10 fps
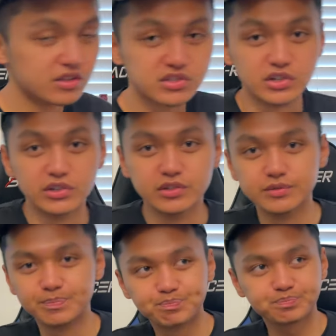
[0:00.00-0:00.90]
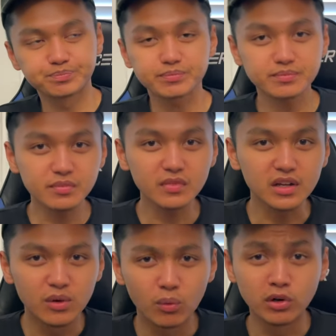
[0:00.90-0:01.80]
So
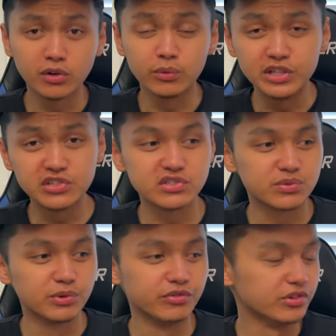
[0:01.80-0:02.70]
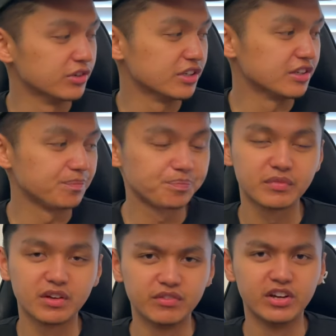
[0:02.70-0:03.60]
we just reviewed it.
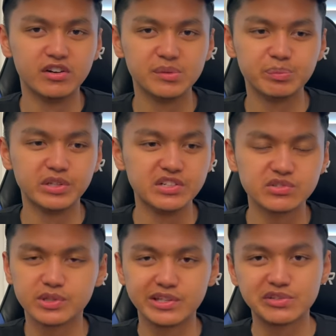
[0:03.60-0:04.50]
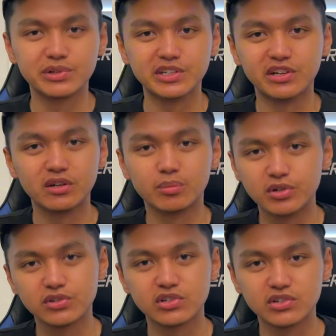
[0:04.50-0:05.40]
Very pleased with the $20
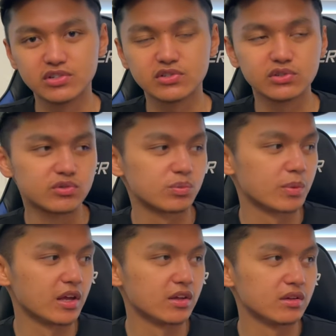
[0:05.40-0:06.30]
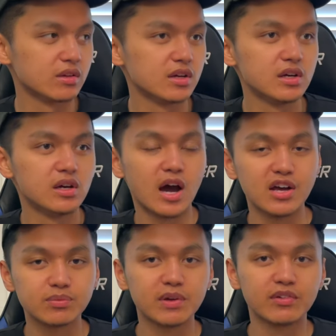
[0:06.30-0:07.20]
purchase. Spent I
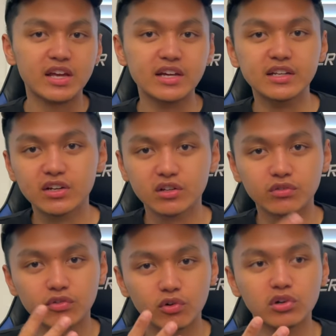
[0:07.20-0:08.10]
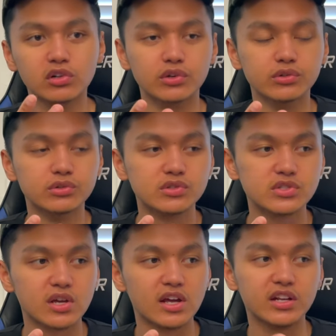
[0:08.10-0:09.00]
spent 80 on four
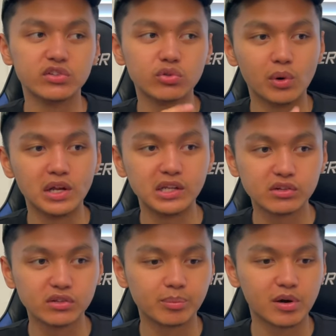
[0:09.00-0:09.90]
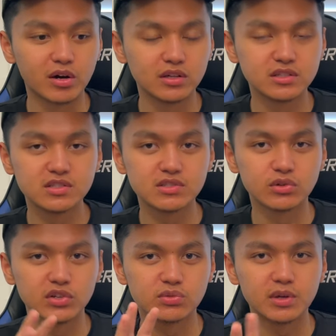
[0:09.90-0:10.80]
clothes and then 20 on the pods. So
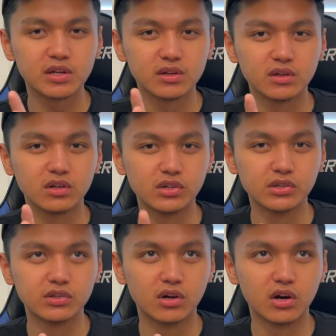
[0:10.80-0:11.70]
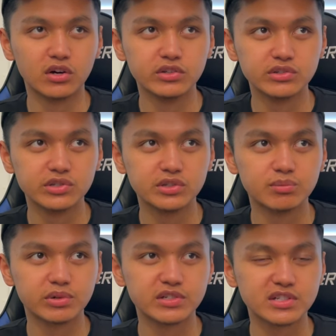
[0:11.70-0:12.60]
I spent a good 100
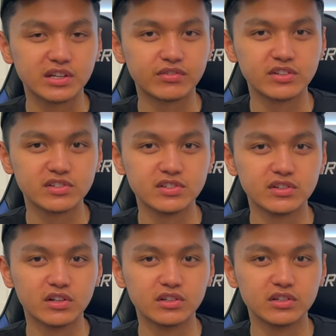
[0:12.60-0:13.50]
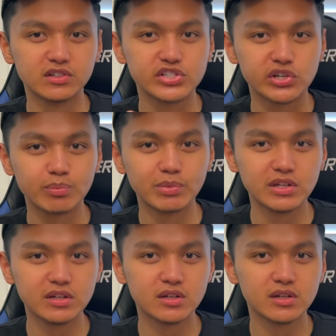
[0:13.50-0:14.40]
plus like $15
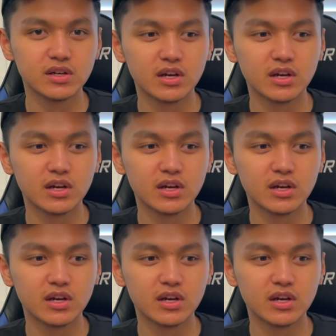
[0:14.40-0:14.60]
shipping.